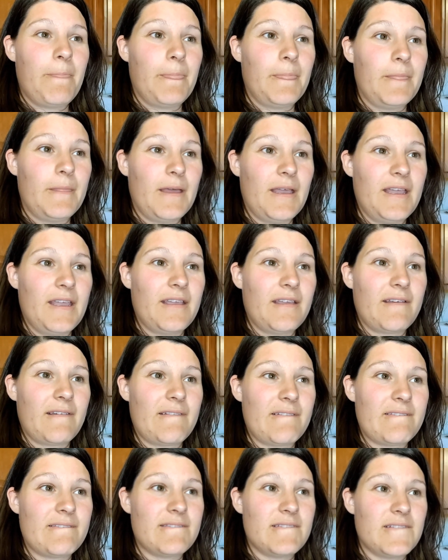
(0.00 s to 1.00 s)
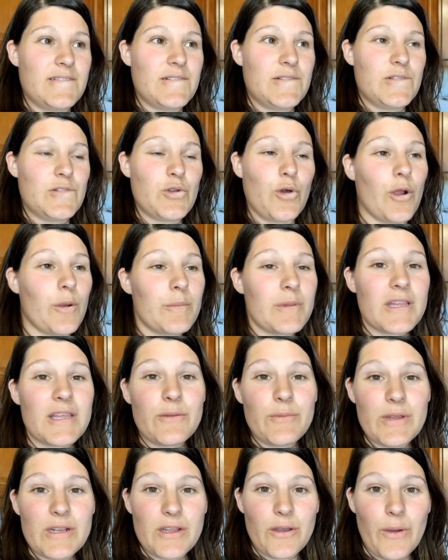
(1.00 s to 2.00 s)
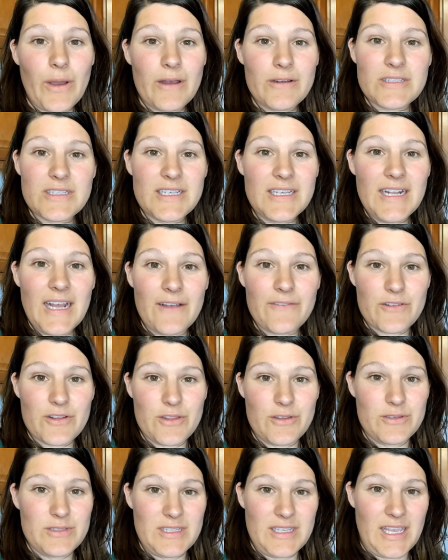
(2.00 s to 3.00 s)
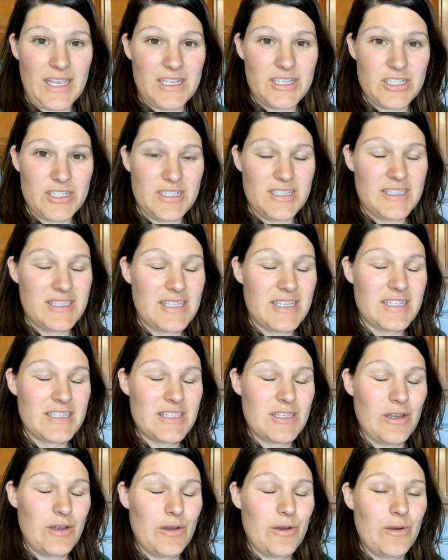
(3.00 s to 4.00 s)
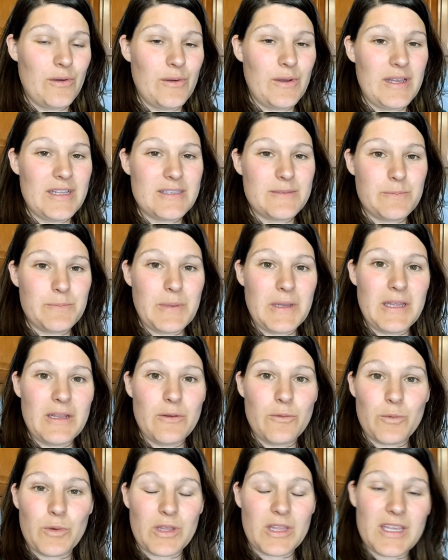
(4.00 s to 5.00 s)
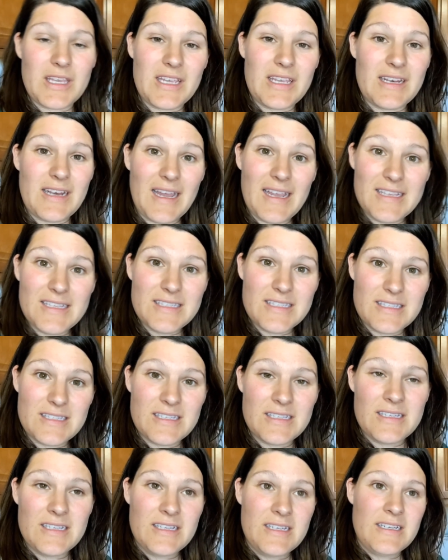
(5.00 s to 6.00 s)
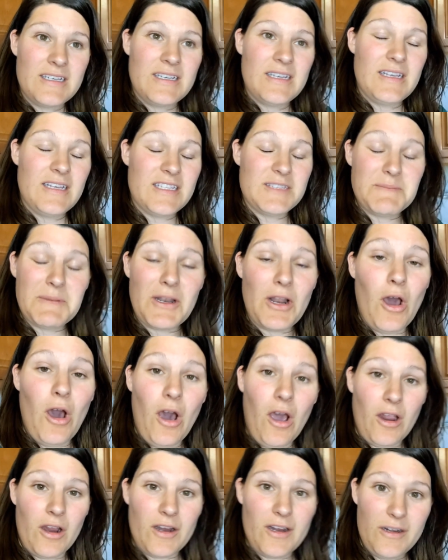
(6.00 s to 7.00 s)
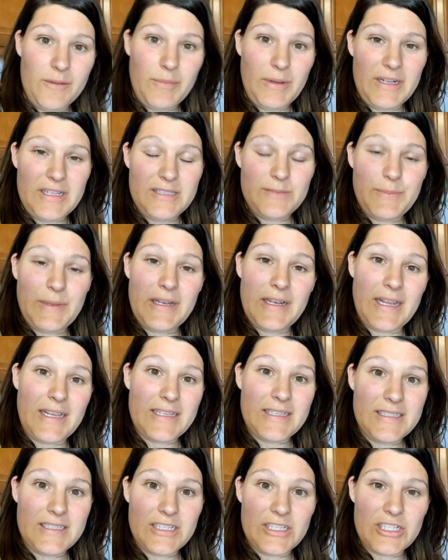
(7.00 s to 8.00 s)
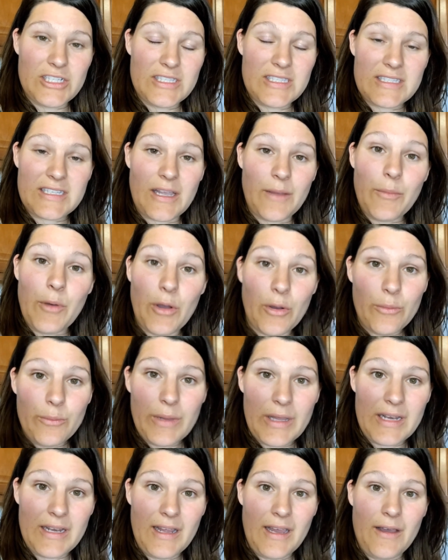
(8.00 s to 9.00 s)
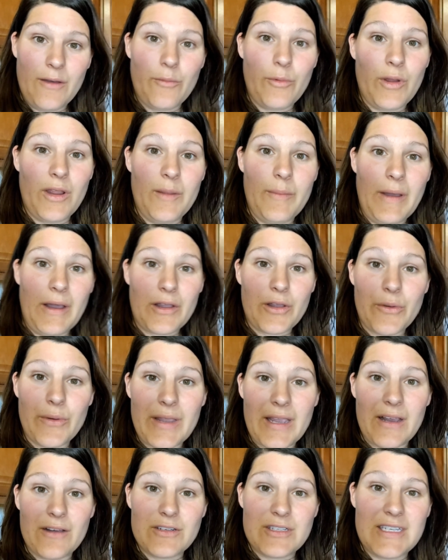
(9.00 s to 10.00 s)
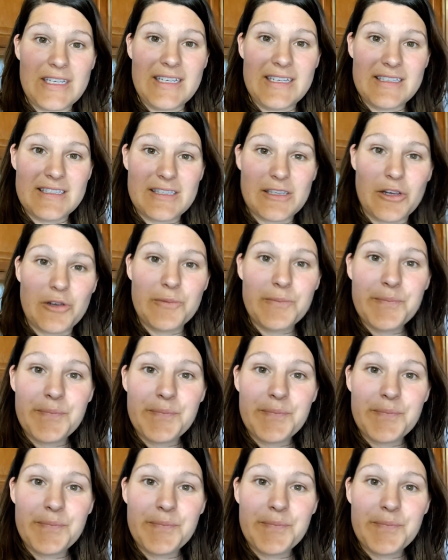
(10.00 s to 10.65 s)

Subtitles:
Like, normally we'd go out to eat after those occasions, and so it's been really nice. It's been hard, but it's been nice to just come home and not worry about going out to eat. So,